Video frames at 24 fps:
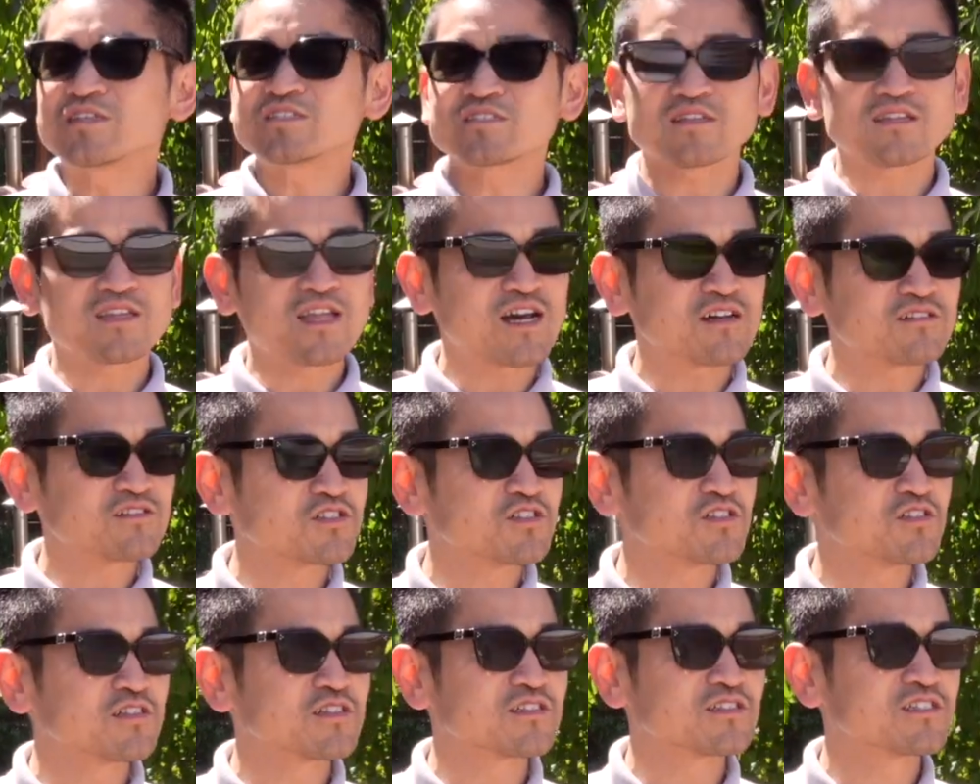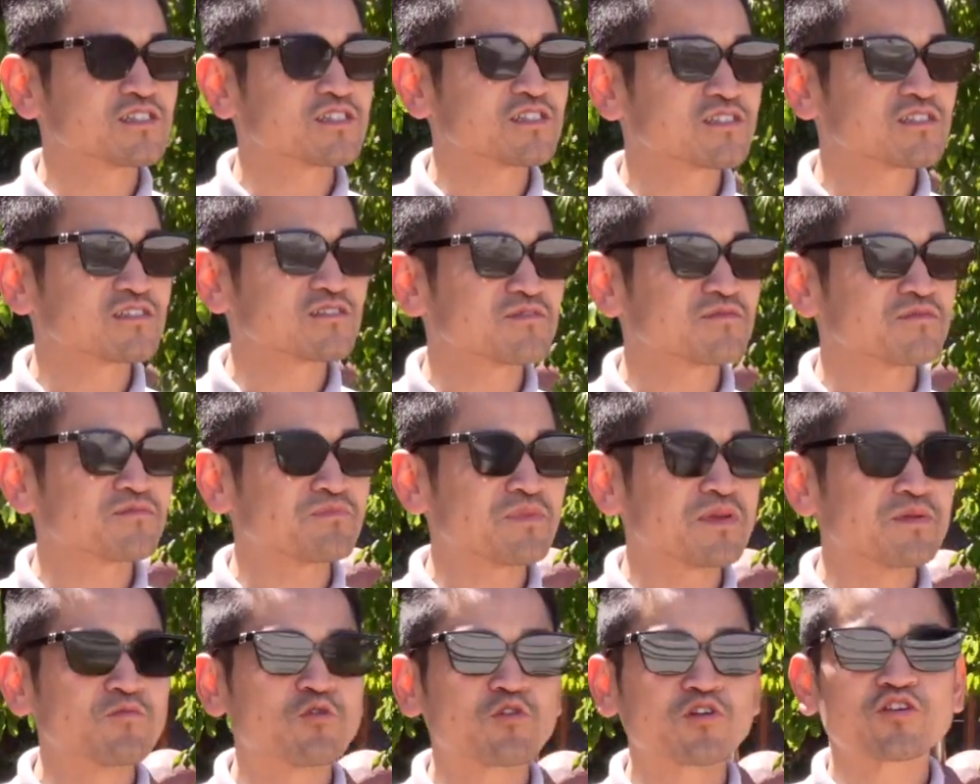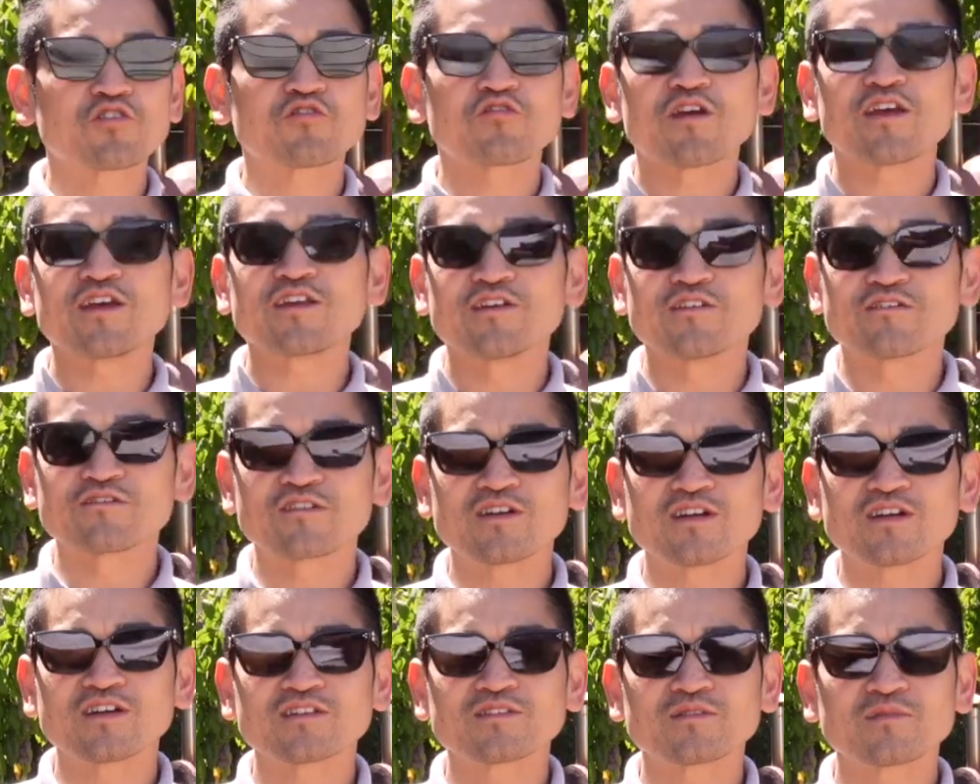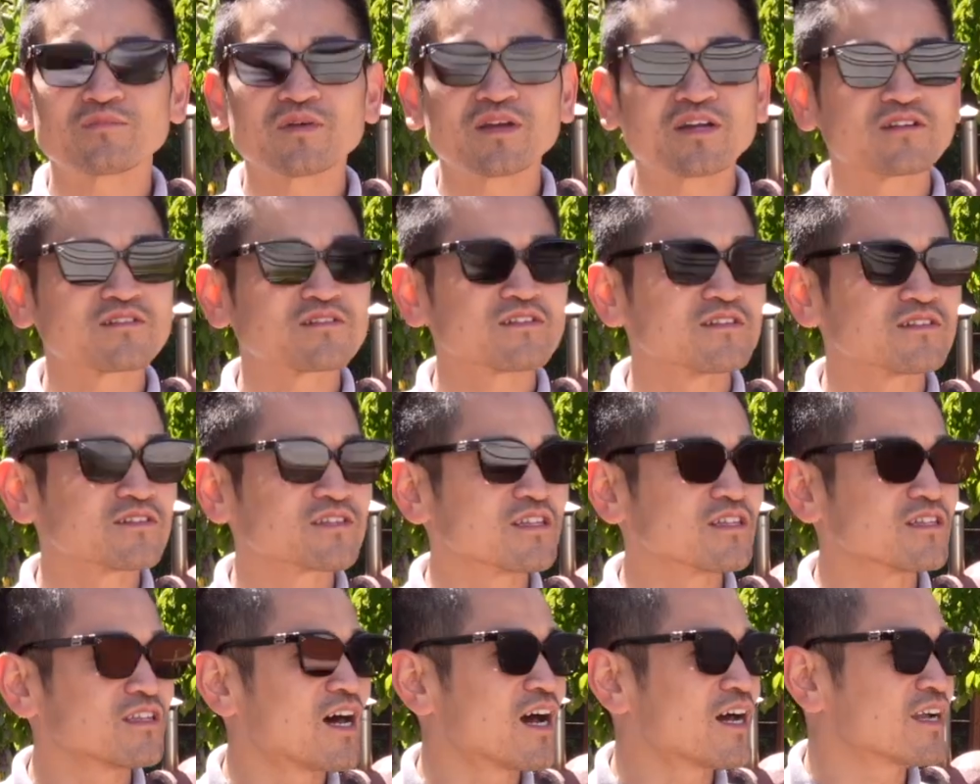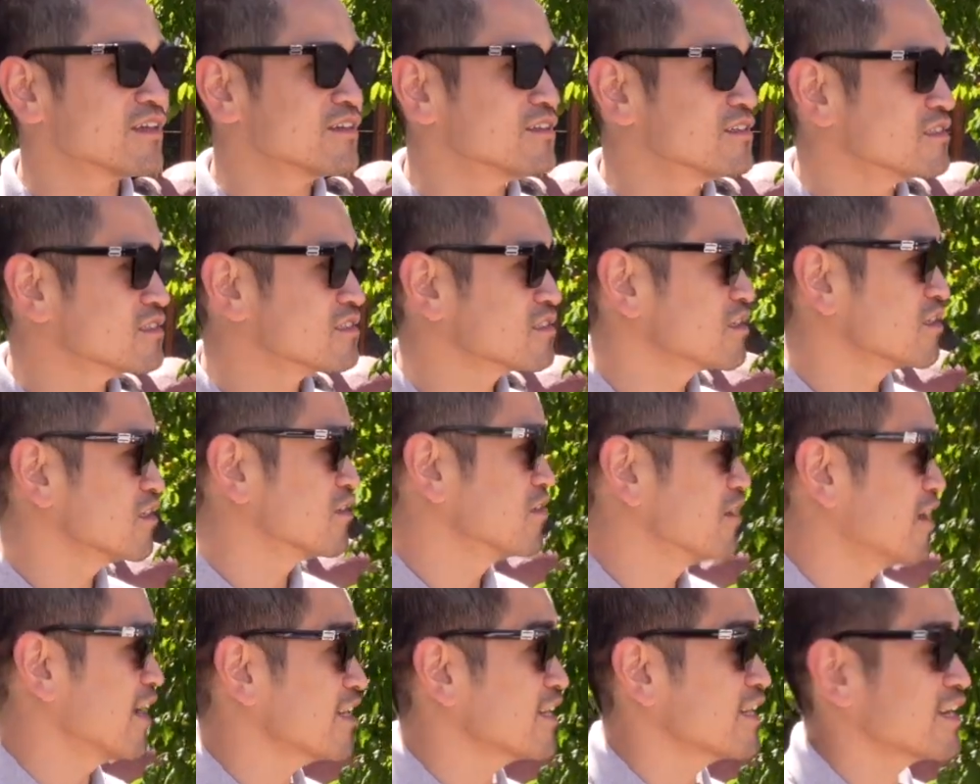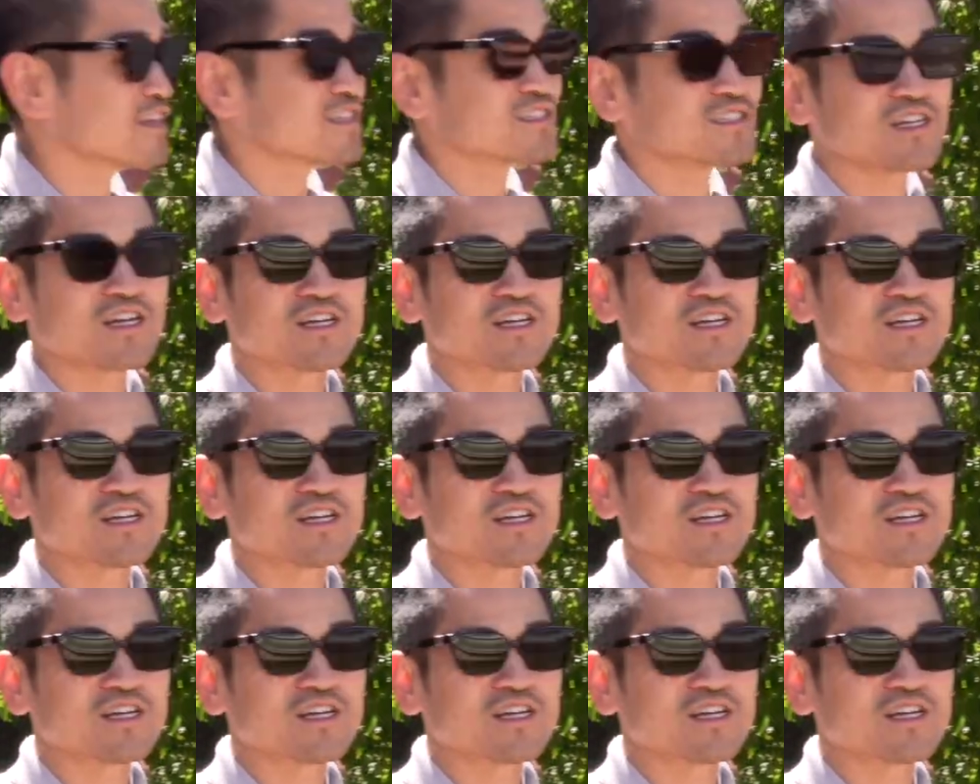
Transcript: space allows you to just be more creative, right? The bigger the lot is. So I get